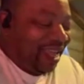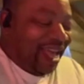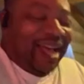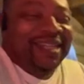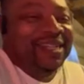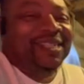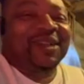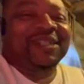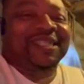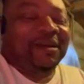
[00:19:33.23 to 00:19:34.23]
I just saw
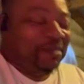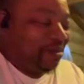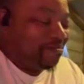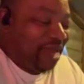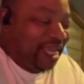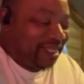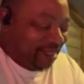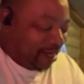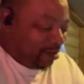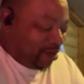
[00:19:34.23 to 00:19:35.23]
something amazing.